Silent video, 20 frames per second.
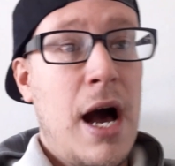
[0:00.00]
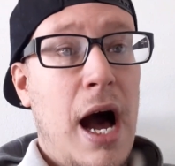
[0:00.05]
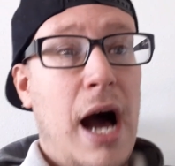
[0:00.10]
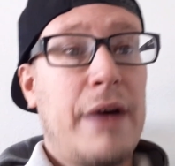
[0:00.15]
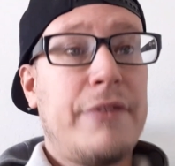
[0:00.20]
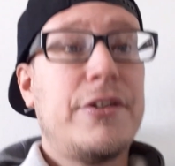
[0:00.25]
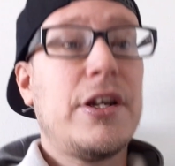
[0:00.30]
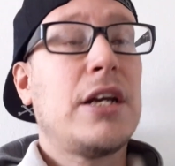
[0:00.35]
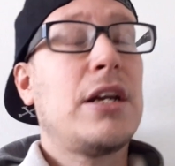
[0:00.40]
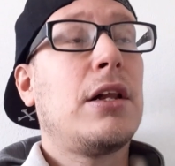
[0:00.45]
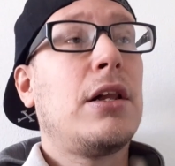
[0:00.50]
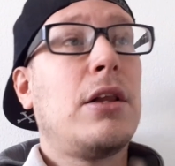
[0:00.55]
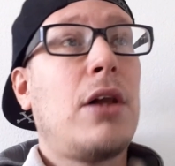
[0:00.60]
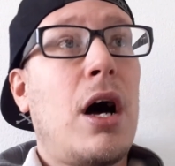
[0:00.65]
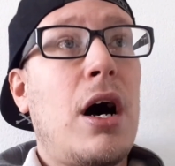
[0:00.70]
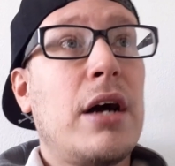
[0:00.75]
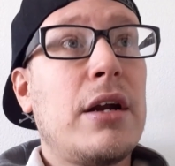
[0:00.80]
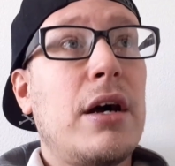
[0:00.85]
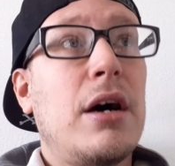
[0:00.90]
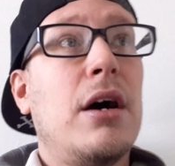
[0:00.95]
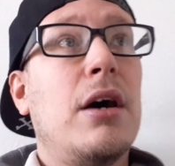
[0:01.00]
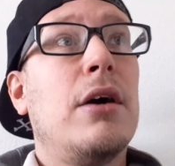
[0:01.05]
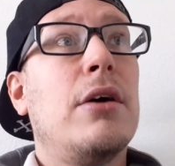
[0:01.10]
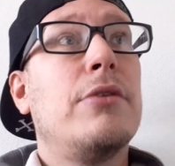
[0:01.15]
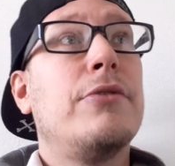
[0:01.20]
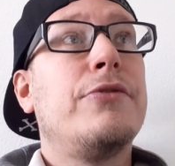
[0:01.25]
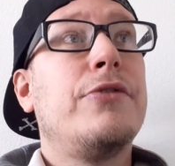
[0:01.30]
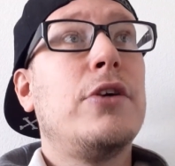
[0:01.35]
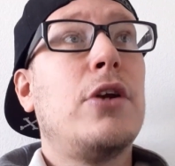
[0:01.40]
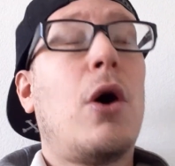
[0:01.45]
I've done a lot
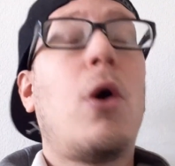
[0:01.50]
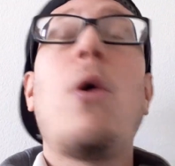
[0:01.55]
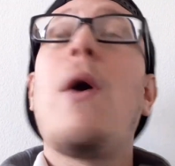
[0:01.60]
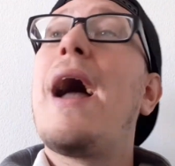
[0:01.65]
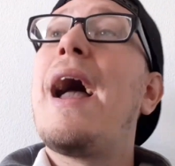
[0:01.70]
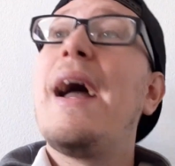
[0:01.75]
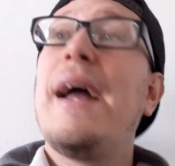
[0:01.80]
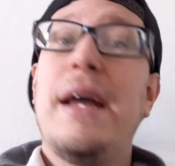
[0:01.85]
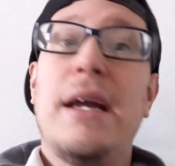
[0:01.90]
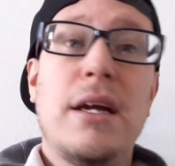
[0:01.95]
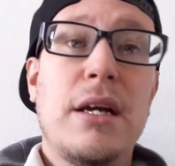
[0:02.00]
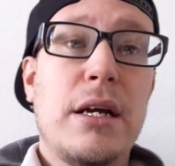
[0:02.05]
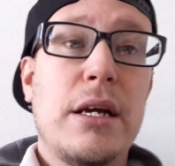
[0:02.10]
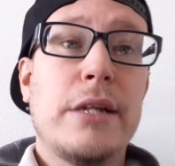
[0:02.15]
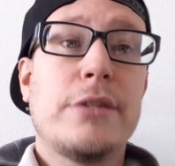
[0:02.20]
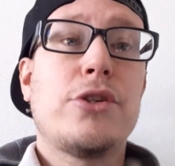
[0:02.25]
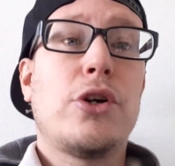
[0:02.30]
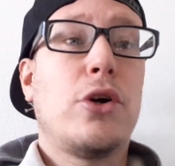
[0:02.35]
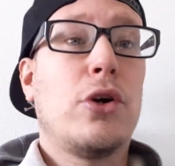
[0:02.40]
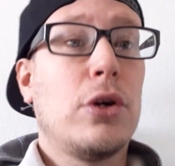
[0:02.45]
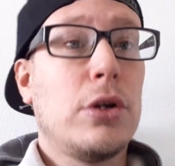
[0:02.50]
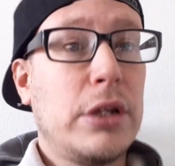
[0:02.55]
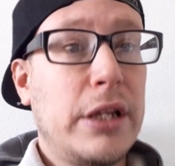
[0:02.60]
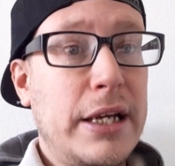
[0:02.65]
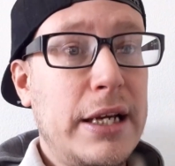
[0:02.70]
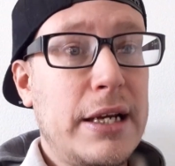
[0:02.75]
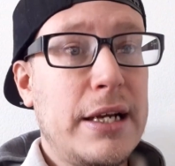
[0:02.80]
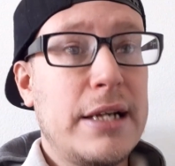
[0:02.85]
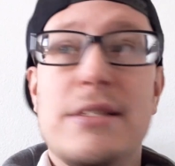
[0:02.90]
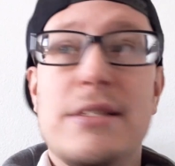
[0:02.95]
of, you know, hey, it's
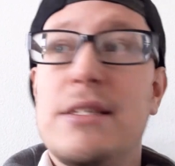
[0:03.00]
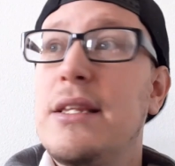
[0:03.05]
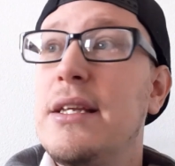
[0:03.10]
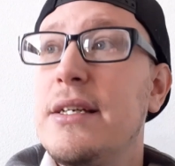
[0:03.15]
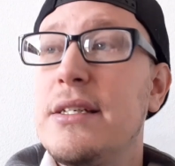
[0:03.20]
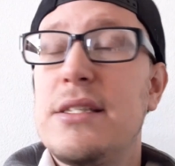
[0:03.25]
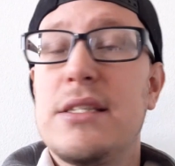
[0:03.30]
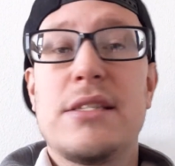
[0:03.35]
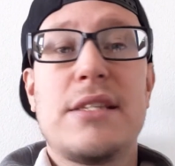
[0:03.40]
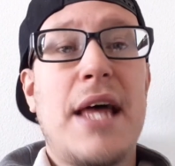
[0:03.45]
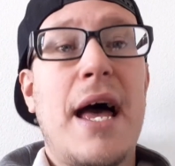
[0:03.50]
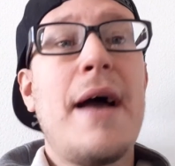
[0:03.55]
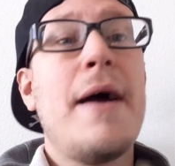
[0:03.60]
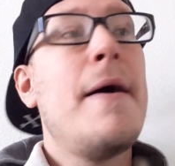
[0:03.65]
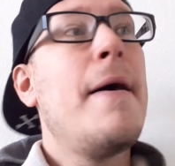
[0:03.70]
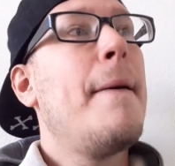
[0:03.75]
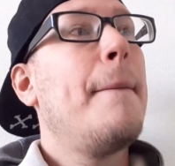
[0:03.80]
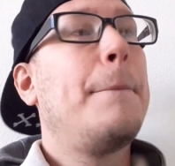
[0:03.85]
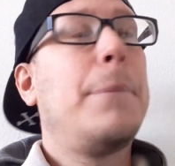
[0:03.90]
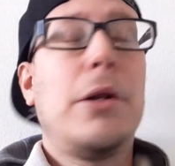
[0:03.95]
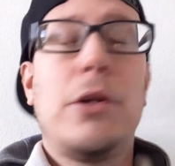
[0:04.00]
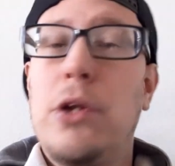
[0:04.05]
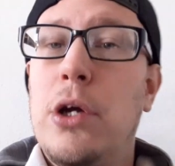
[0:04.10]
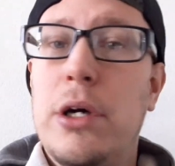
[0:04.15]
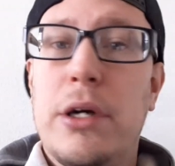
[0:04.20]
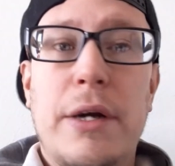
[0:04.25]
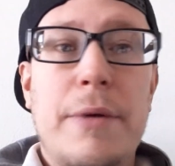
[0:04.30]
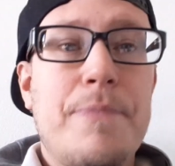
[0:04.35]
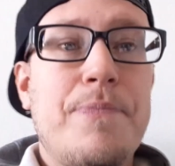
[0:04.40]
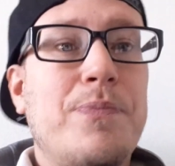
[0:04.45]
early. this, it's that. But
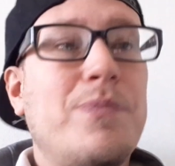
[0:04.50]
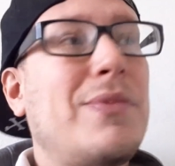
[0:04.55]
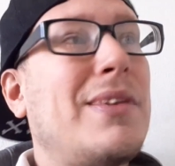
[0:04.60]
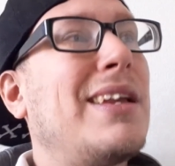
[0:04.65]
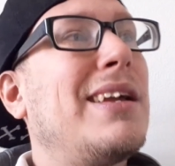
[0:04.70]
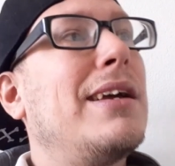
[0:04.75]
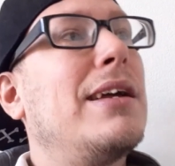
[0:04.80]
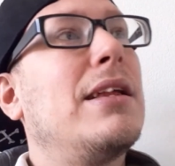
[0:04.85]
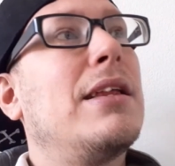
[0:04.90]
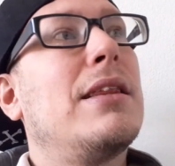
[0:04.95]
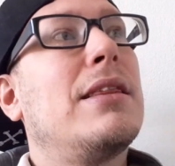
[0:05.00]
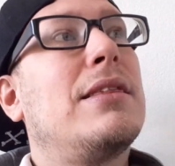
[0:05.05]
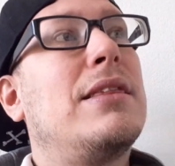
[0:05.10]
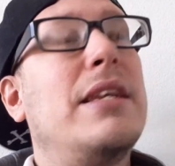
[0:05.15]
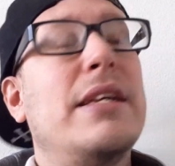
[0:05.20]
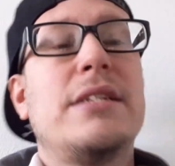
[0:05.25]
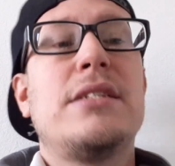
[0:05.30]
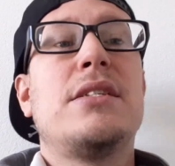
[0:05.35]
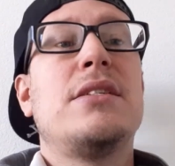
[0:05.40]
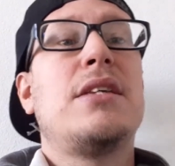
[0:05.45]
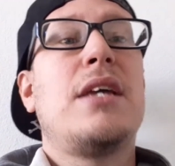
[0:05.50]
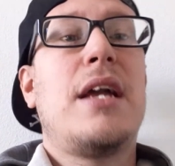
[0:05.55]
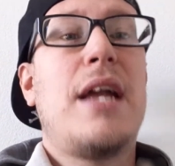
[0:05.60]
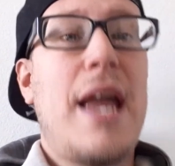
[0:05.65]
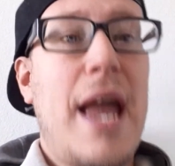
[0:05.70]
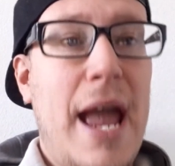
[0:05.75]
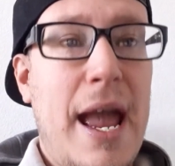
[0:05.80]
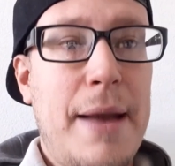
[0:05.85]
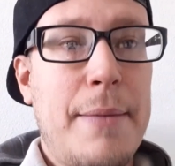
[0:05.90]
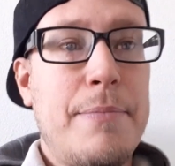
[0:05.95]
look, this is a
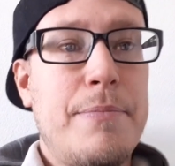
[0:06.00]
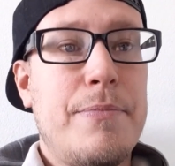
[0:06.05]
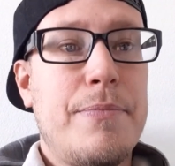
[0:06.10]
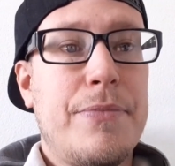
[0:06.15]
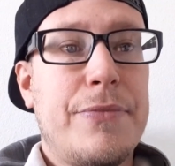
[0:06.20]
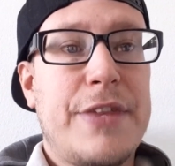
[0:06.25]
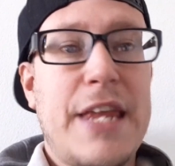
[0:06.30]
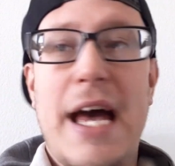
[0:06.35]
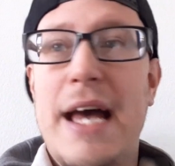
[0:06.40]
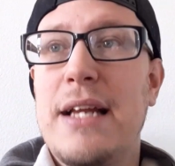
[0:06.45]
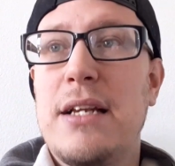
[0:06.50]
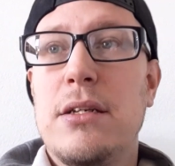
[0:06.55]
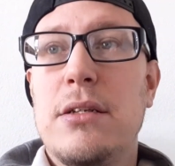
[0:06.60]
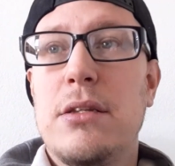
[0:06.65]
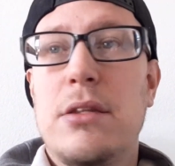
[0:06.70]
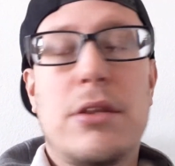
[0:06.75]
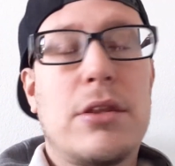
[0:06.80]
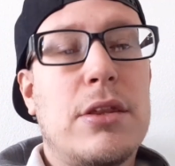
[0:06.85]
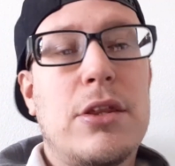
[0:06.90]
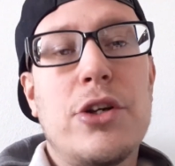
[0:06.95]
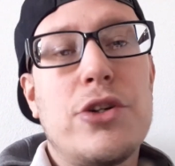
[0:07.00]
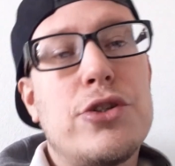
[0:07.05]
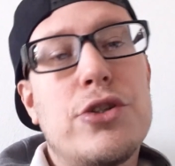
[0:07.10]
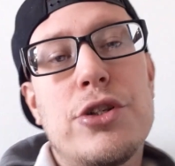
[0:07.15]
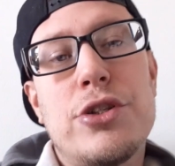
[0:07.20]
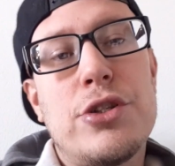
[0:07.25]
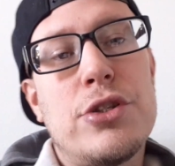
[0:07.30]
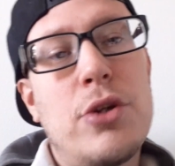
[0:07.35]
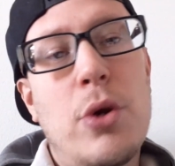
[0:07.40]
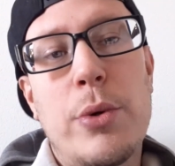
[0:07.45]
game that there's
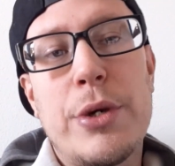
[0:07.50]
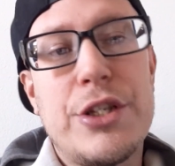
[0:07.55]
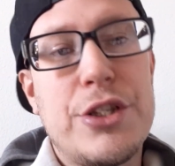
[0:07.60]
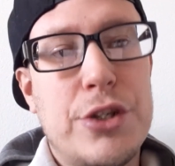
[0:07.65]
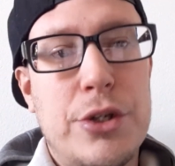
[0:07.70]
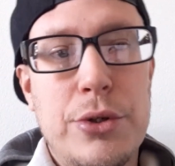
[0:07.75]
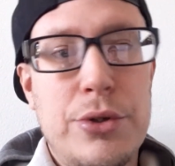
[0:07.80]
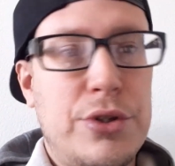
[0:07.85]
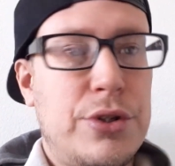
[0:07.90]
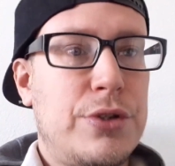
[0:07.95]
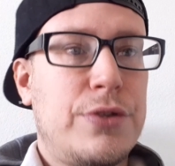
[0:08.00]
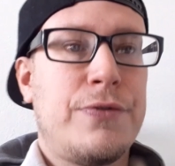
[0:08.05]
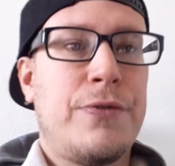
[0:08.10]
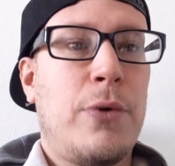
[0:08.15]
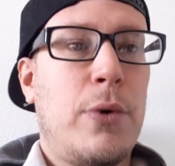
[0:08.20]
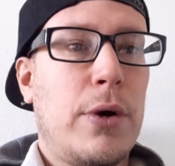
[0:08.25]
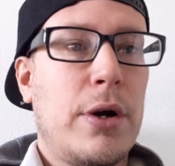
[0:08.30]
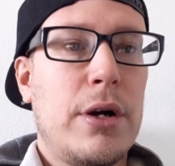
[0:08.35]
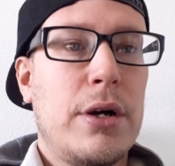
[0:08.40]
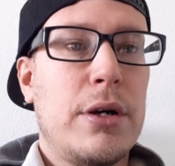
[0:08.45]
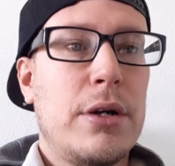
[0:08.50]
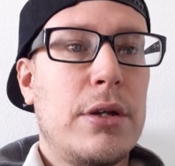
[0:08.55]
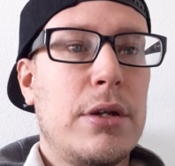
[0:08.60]
just no excuses for.